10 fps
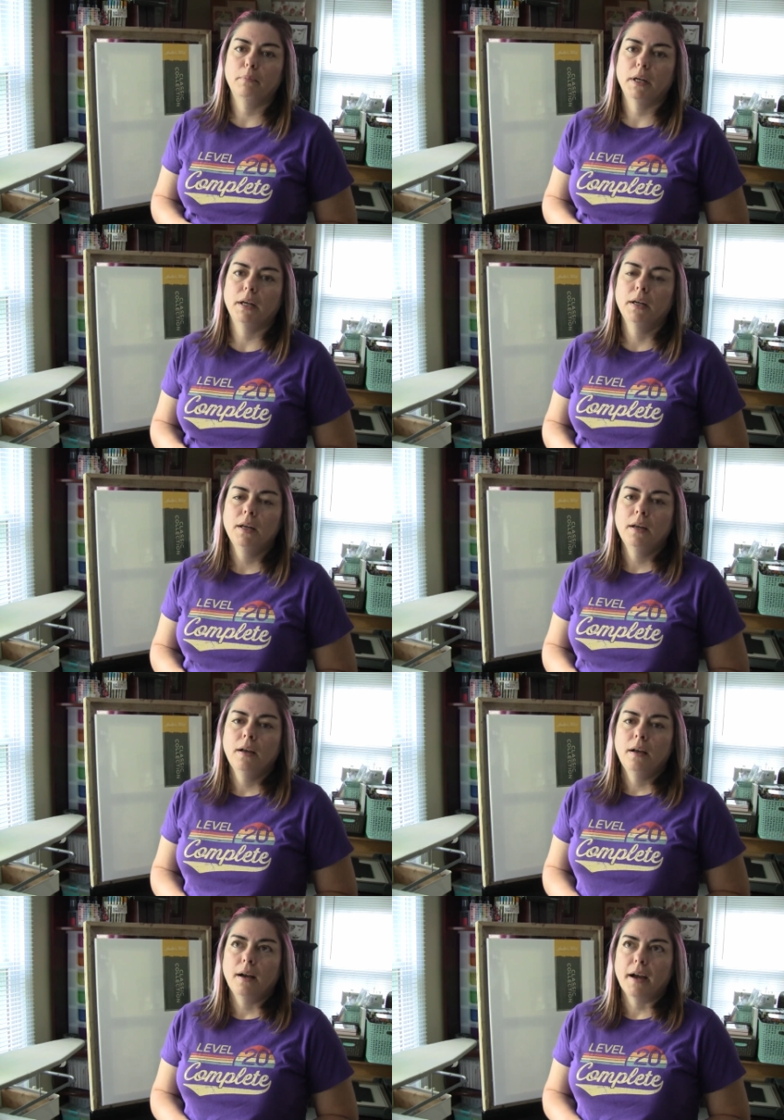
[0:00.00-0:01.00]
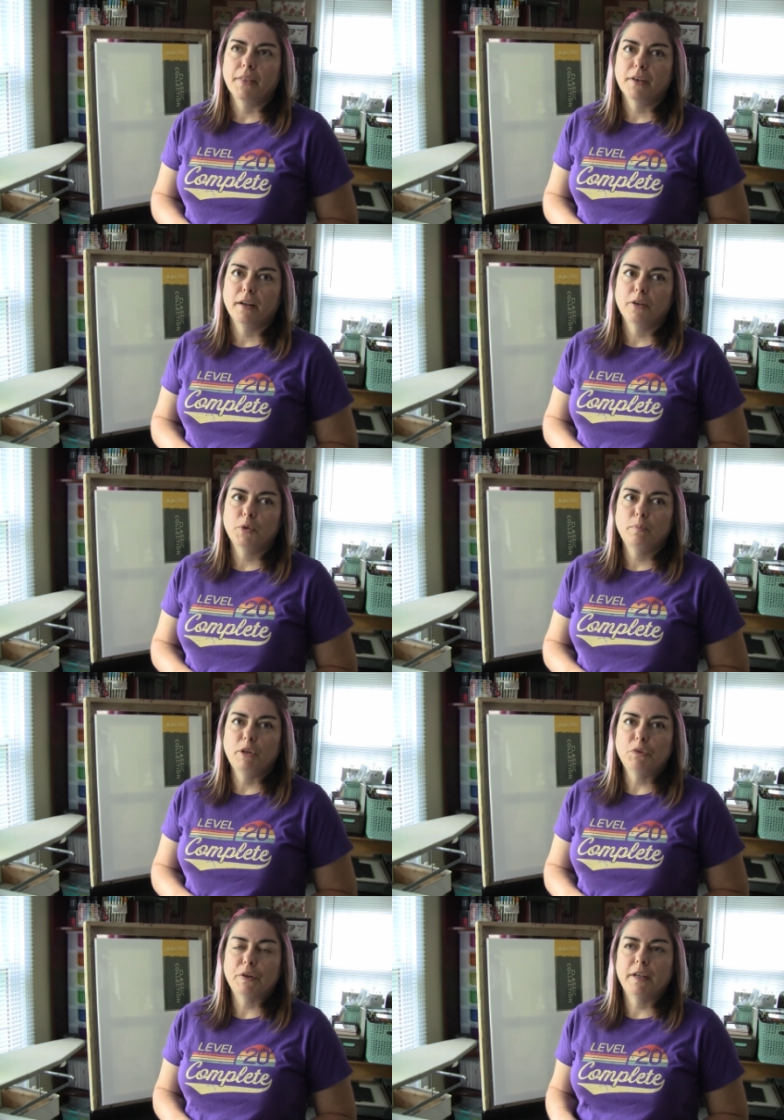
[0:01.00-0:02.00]
But I thought it would
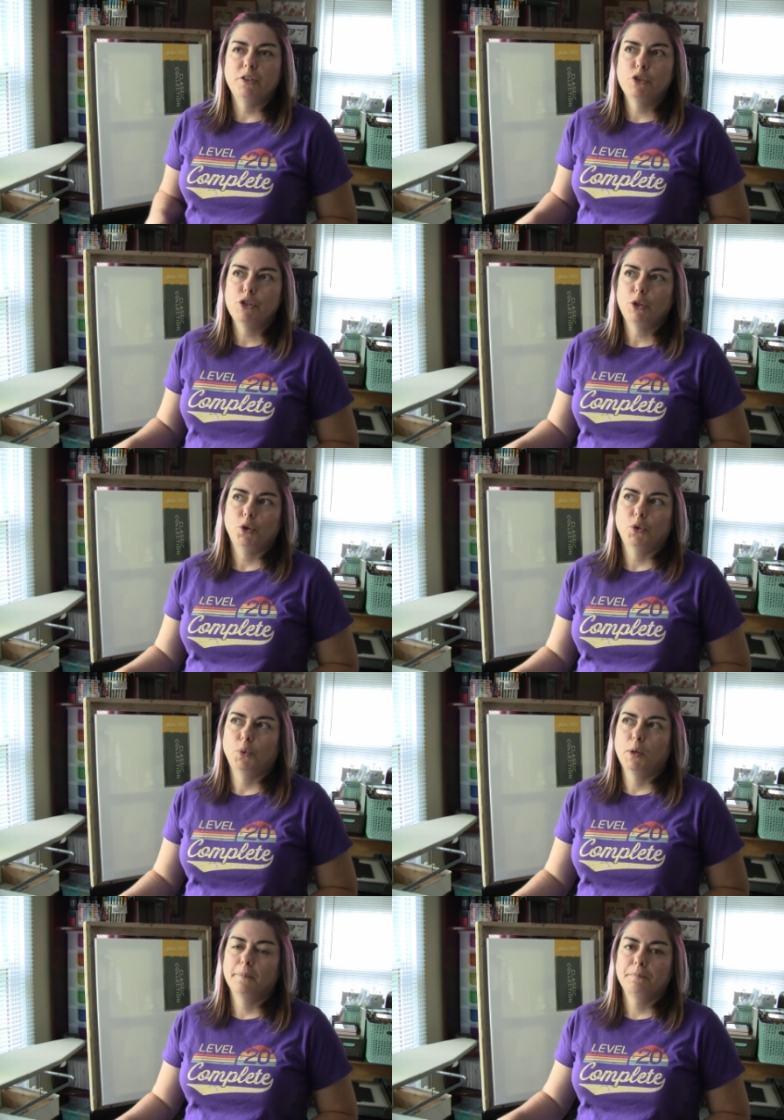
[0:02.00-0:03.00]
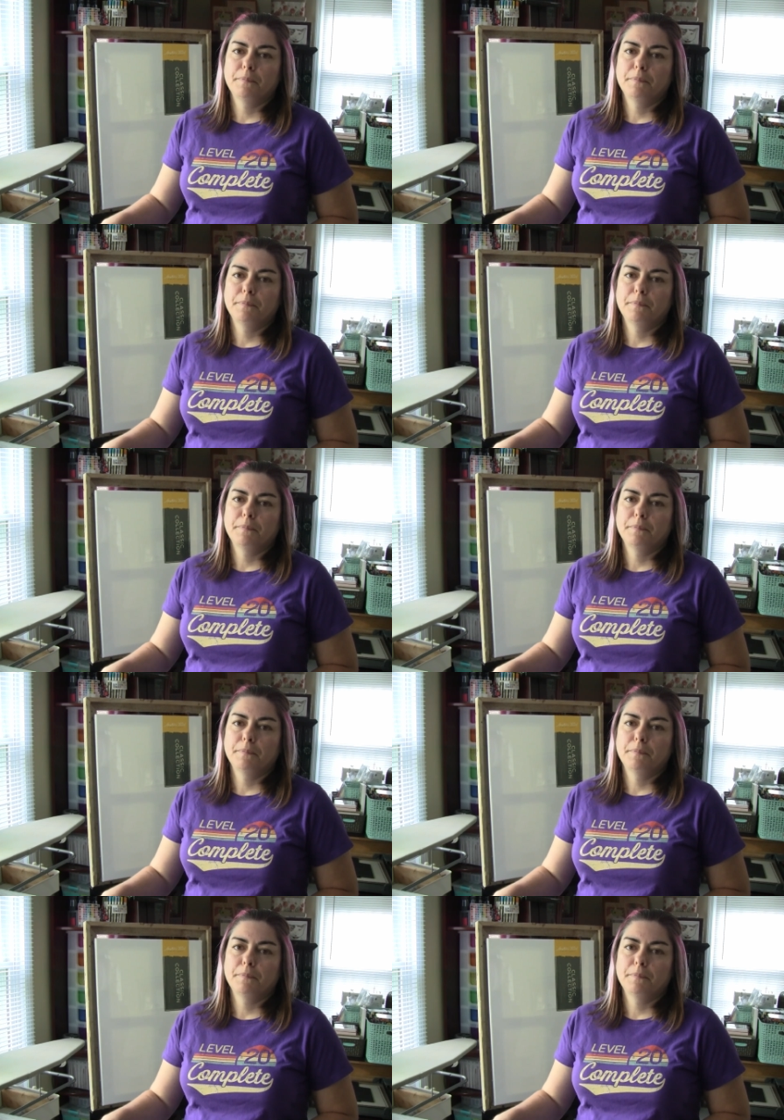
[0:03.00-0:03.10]
be fun to